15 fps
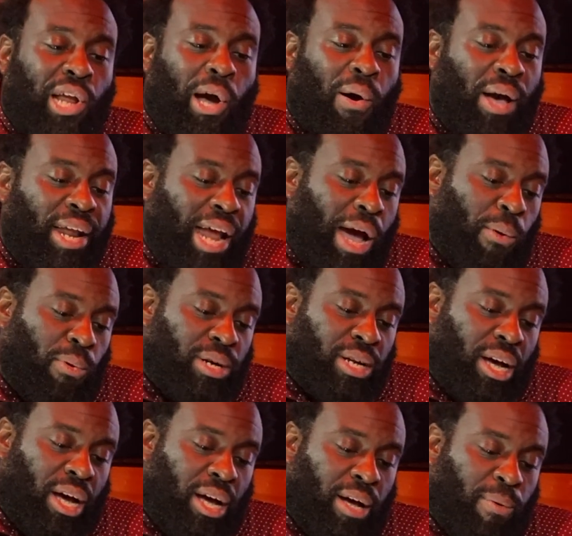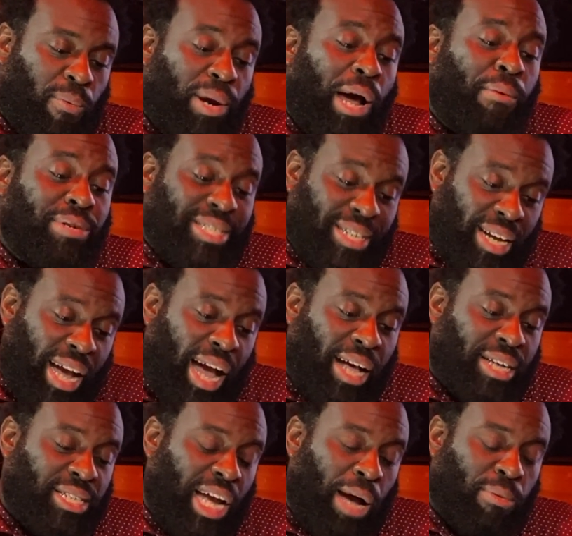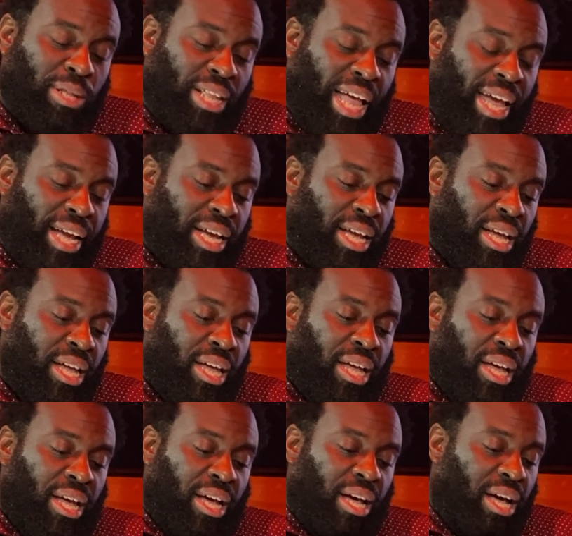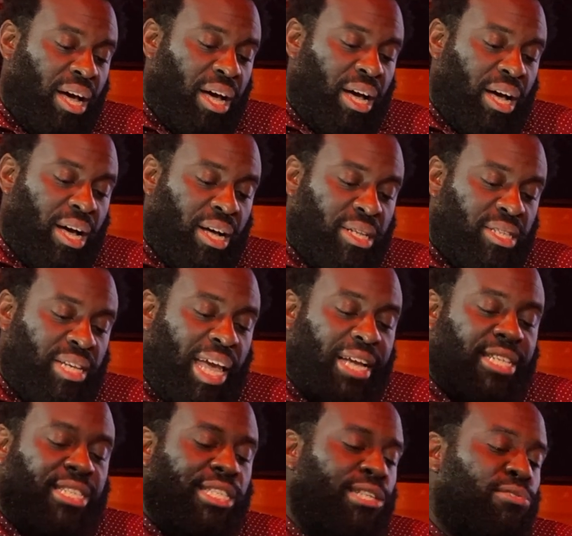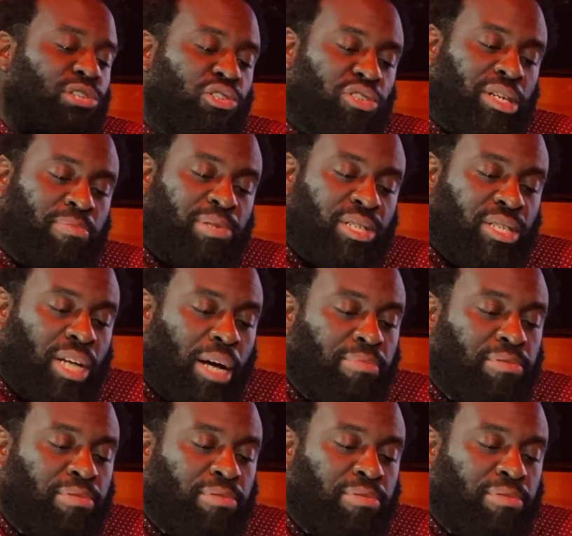And I would, when I was in college, I would take secret trips up